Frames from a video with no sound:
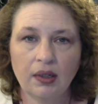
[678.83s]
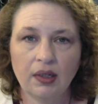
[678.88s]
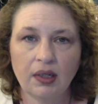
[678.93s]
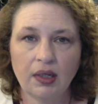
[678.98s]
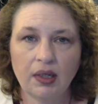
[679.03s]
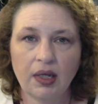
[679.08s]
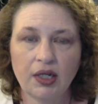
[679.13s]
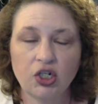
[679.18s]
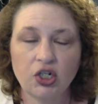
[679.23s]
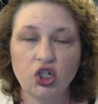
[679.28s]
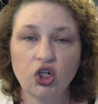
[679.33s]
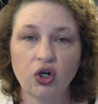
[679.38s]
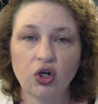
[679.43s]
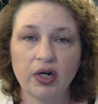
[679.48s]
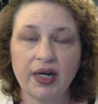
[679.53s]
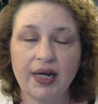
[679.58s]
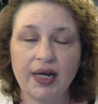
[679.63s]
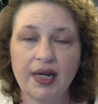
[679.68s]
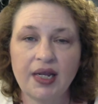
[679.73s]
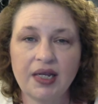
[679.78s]
and
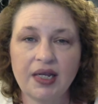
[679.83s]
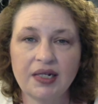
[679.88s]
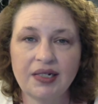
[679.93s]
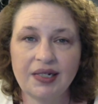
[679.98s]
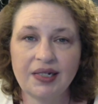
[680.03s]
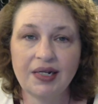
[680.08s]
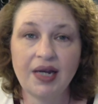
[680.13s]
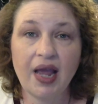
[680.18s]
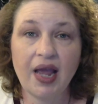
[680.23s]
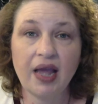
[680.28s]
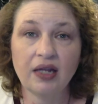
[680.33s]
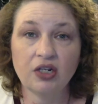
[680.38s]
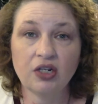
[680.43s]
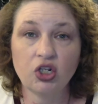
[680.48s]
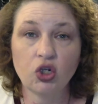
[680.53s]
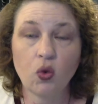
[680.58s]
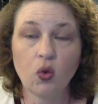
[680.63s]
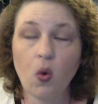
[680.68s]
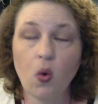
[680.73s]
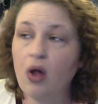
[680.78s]
started hissing and
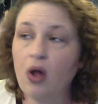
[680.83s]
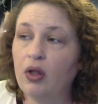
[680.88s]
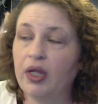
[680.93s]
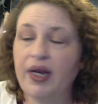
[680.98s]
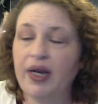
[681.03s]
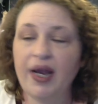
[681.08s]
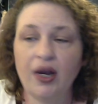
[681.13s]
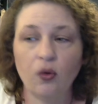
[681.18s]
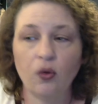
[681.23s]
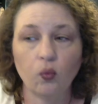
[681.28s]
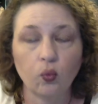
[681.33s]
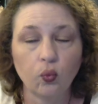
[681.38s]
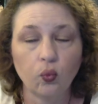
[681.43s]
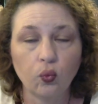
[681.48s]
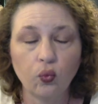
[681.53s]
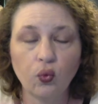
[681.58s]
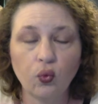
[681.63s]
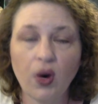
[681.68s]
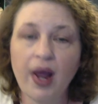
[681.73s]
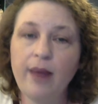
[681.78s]
squalling, and
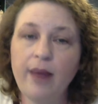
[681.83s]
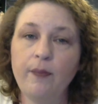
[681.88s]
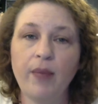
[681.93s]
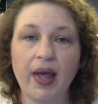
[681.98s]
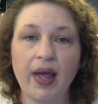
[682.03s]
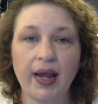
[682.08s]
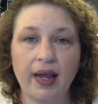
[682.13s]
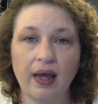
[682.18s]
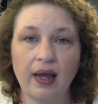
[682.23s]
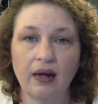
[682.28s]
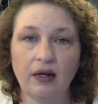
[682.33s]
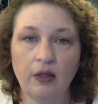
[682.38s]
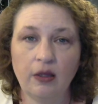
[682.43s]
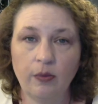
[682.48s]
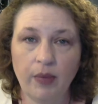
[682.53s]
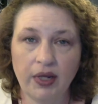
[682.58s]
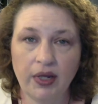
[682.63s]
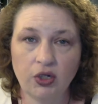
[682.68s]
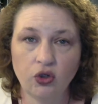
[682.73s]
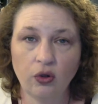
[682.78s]
right back out of the
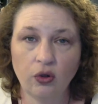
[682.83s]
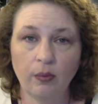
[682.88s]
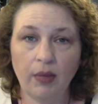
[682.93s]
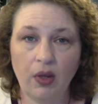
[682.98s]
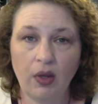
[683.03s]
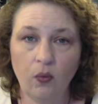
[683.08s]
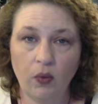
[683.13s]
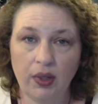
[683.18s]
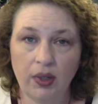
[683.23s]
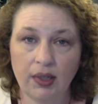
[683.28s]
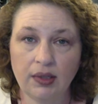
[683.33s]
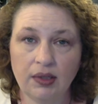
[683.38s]
bedroom he went.